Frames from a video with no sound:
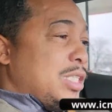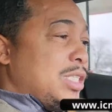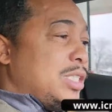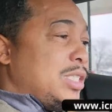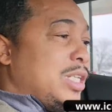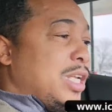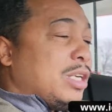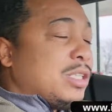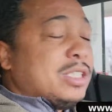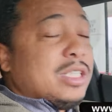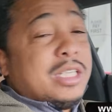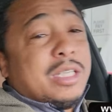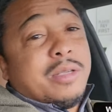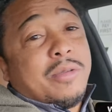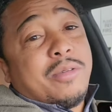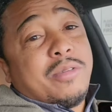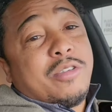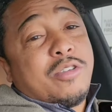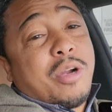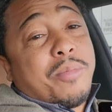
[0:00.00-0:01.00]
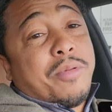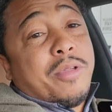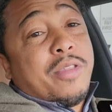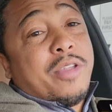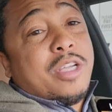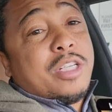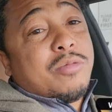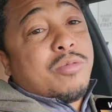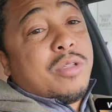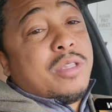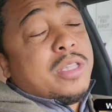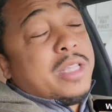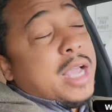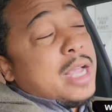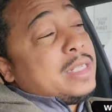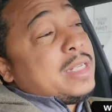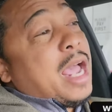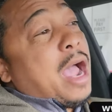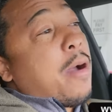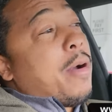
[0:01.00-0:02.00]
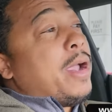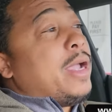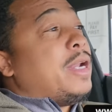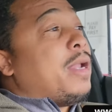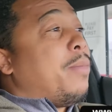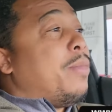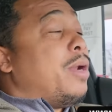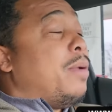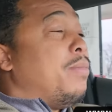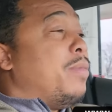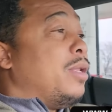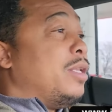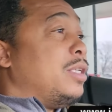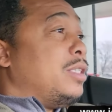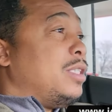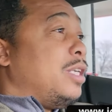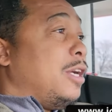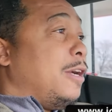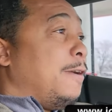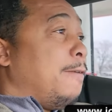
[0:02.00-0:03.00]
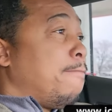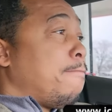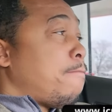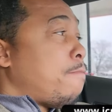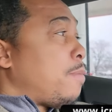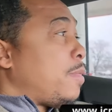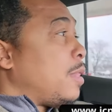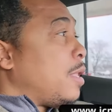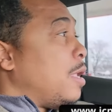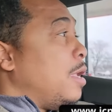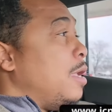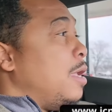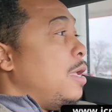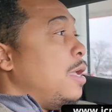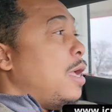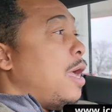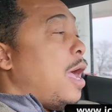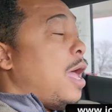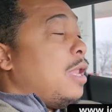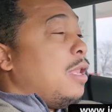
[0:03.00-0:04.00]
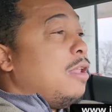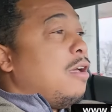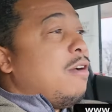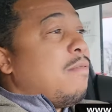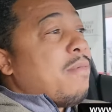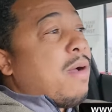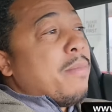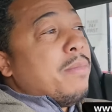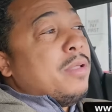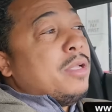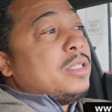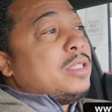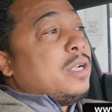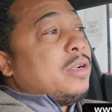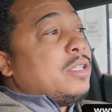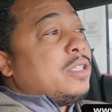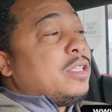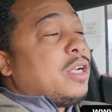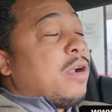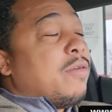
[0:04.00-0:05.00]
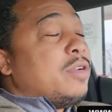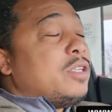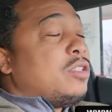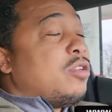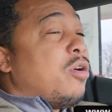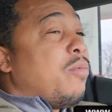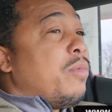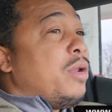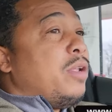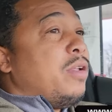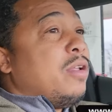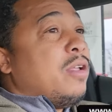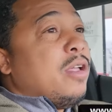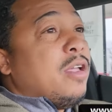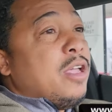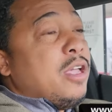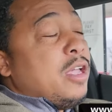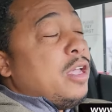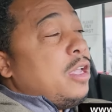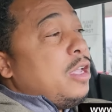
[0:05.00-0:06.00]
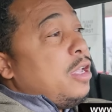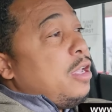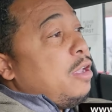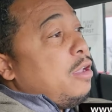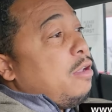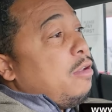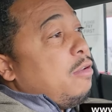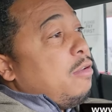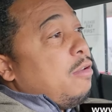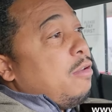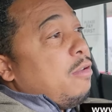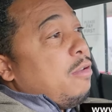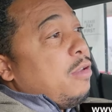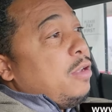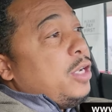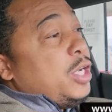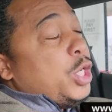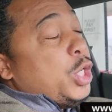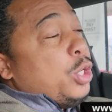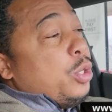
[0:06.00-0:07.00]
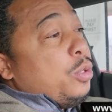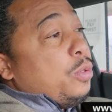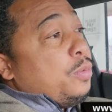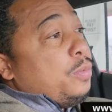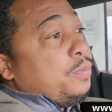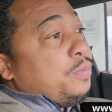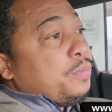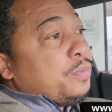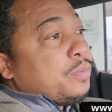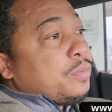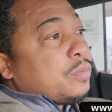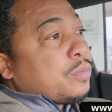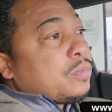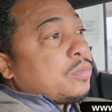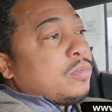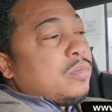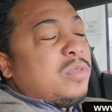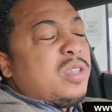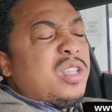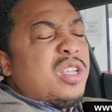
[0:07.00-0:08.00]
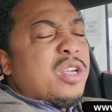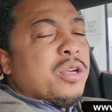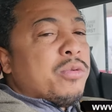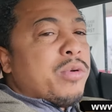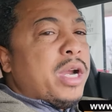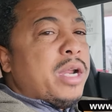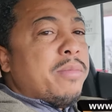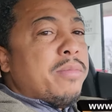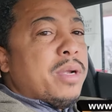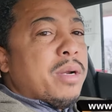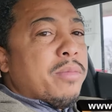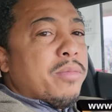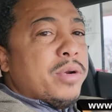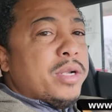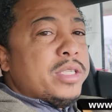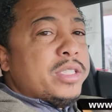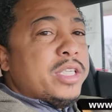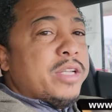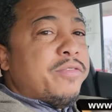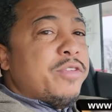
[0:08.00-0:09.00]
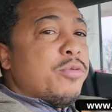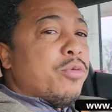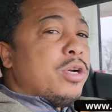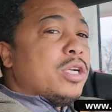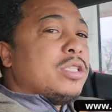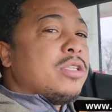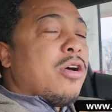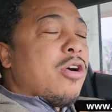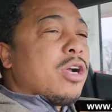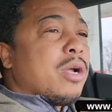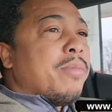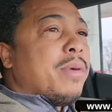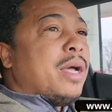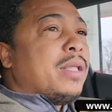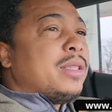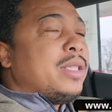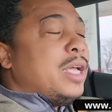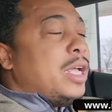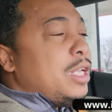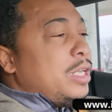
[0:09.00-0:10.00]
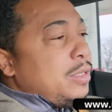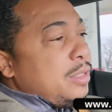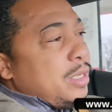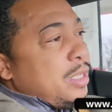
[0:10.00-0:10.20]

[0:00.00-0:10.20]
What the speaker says: stick to the strip of this one. That's how I end up in the military. I love my military service. So many, you know, great memories. And if you want to talk about that,